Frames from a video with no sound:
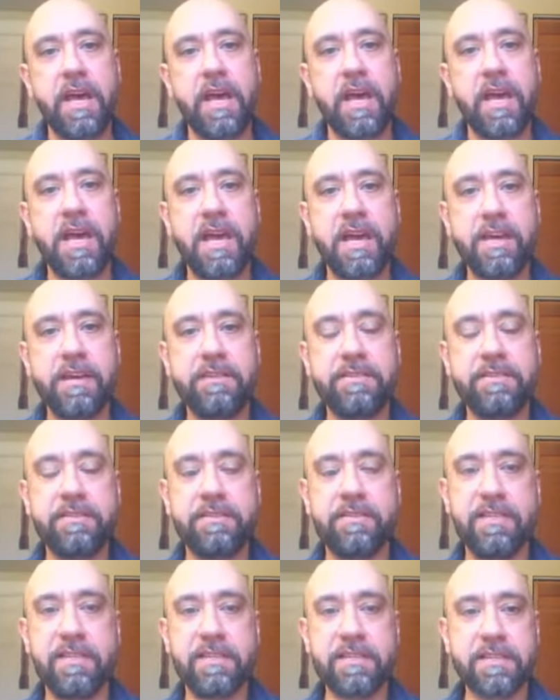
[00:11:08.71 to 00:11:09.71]
And
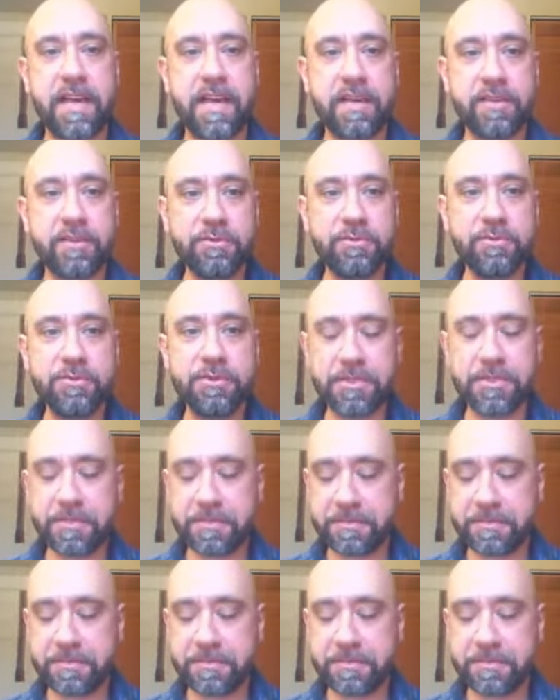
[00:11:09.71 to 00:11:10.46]
this allusion